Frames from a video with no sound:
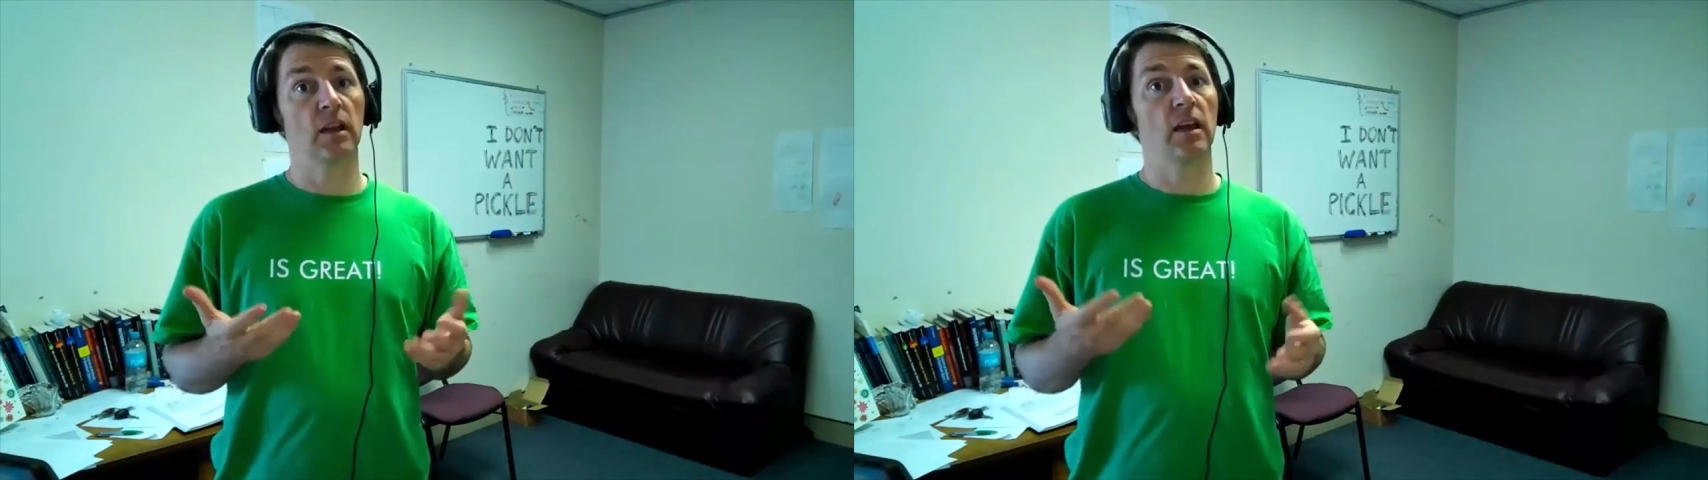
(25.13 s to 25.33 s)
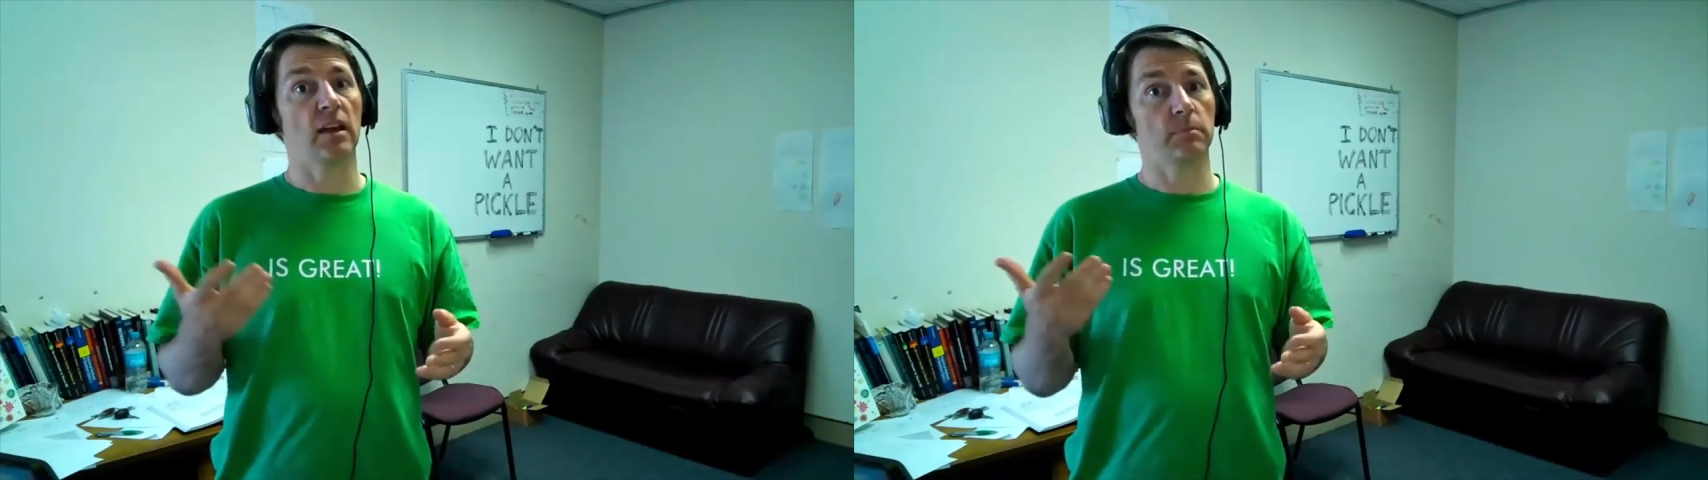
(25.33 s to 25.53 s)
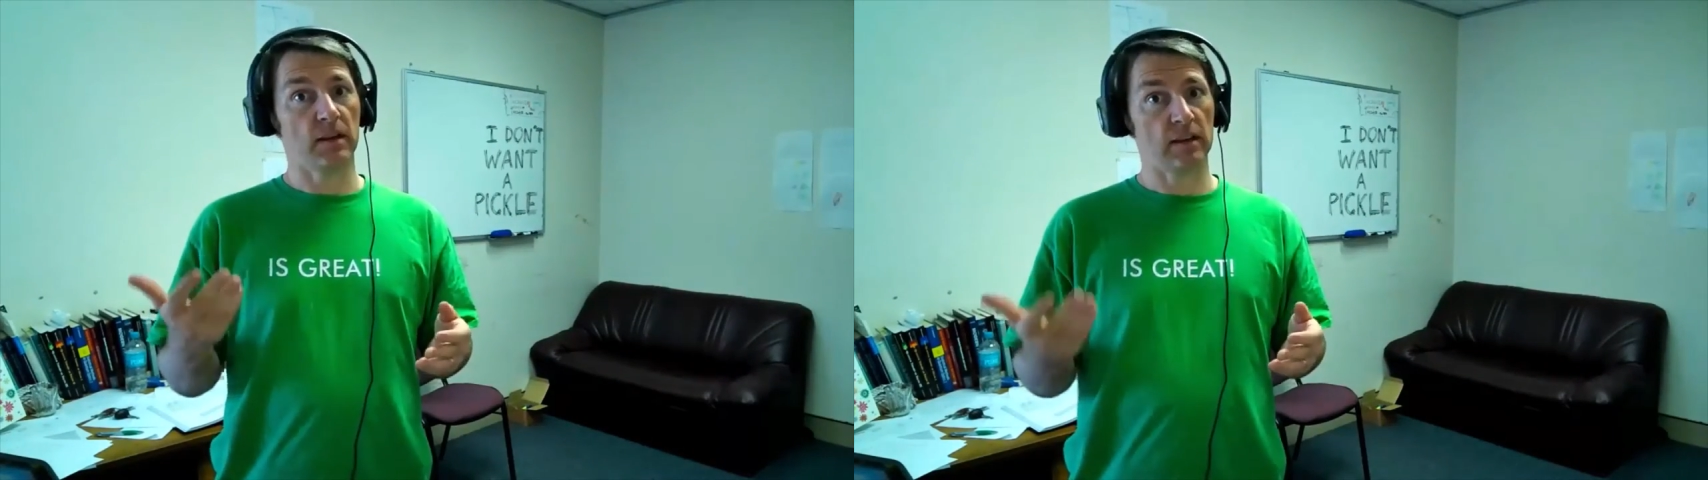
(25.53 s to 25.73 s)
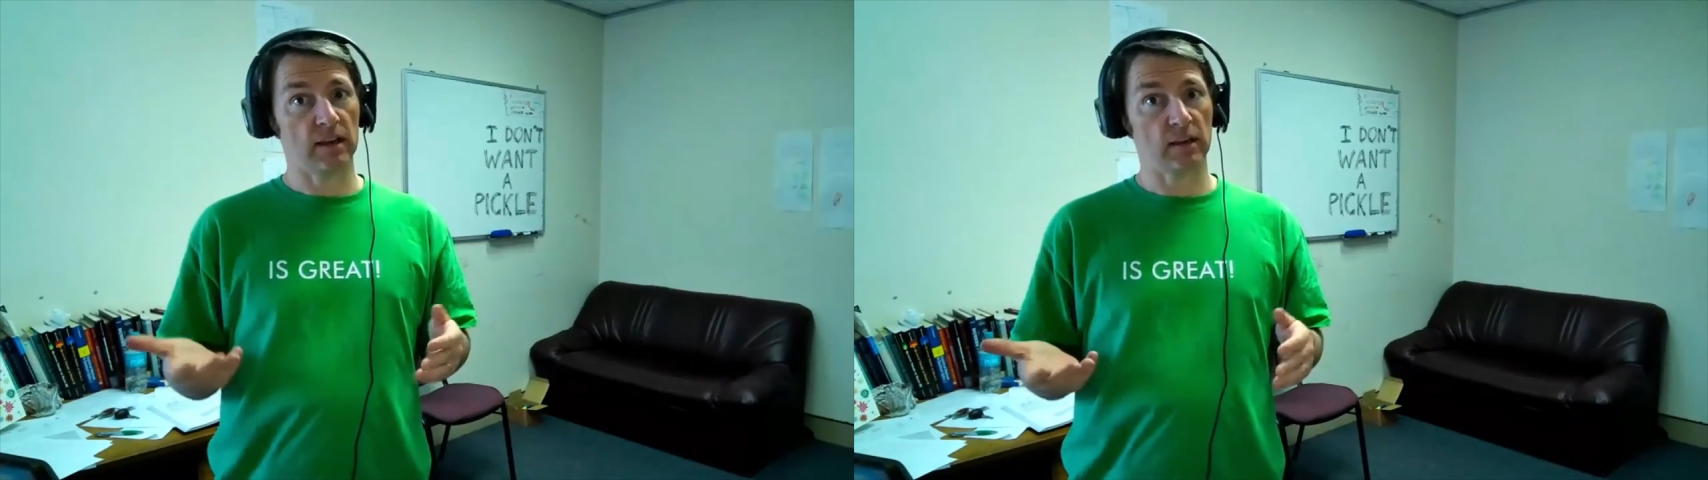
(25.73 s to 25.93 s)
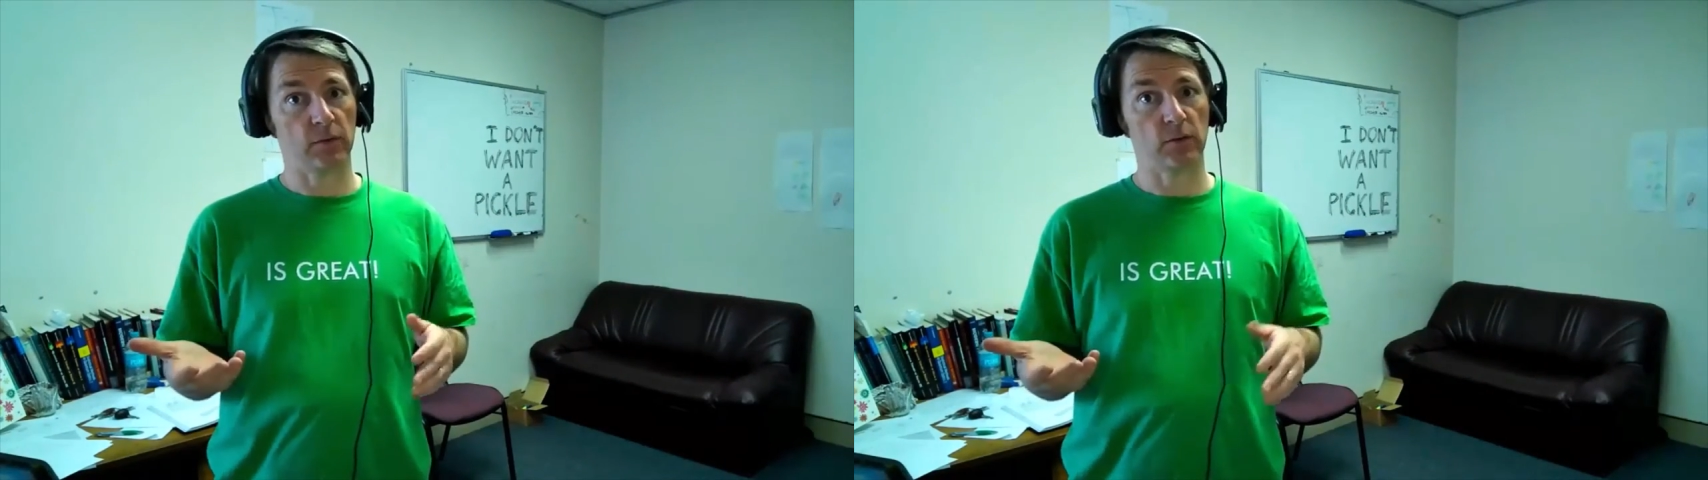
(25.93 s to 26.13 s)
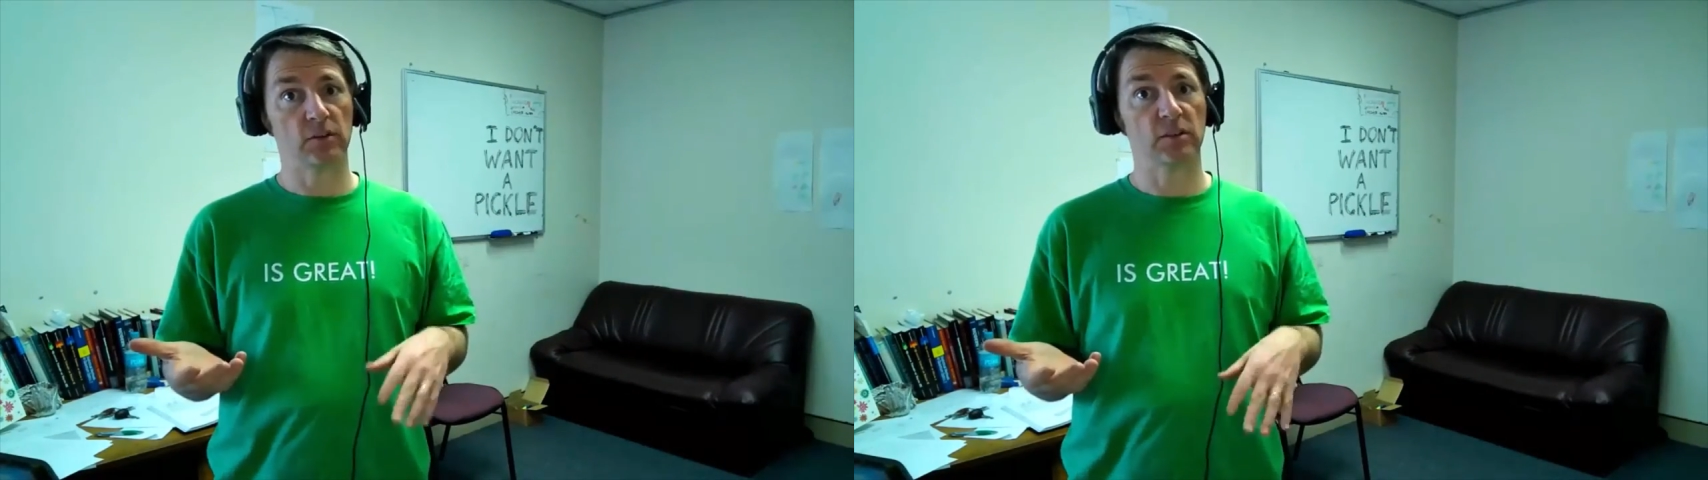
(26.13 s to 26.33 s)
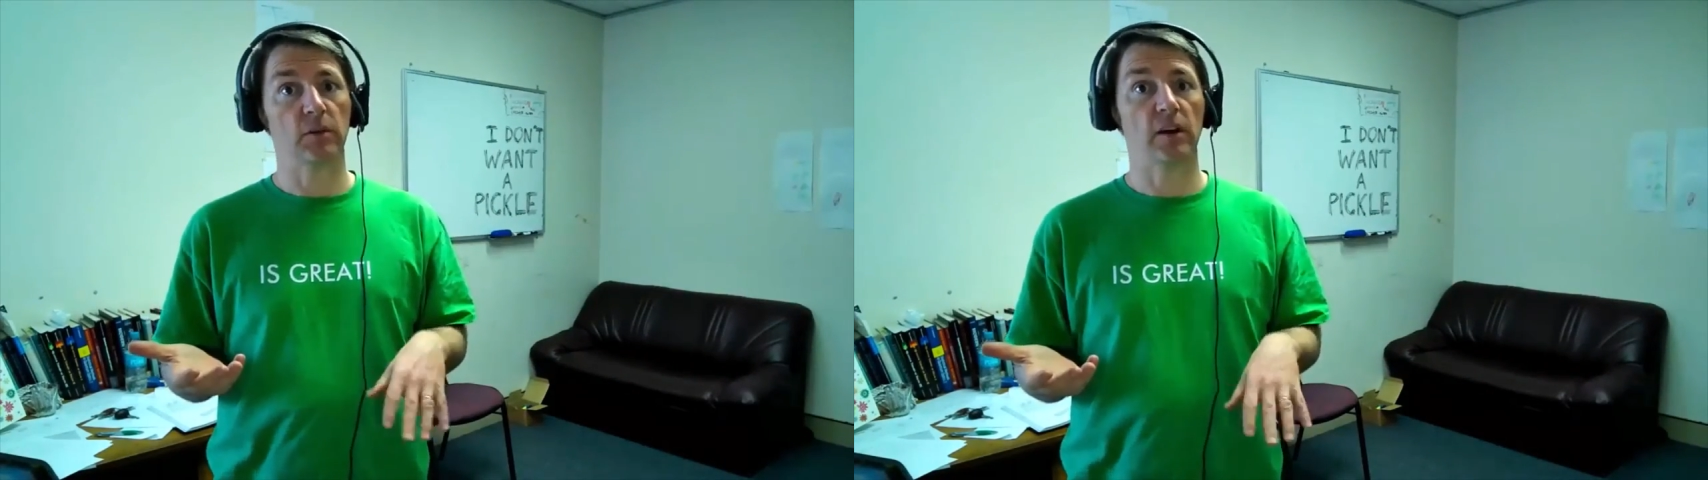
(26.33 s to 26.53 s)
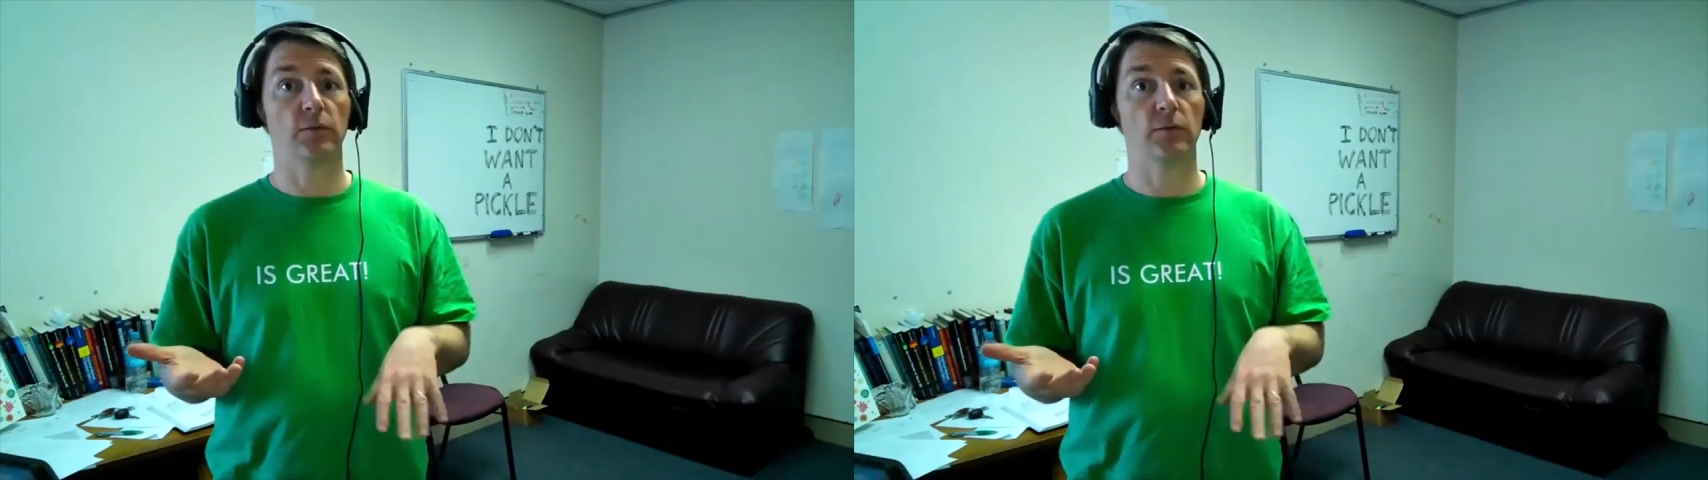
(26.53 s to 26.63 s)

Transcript: and magnetic fields applied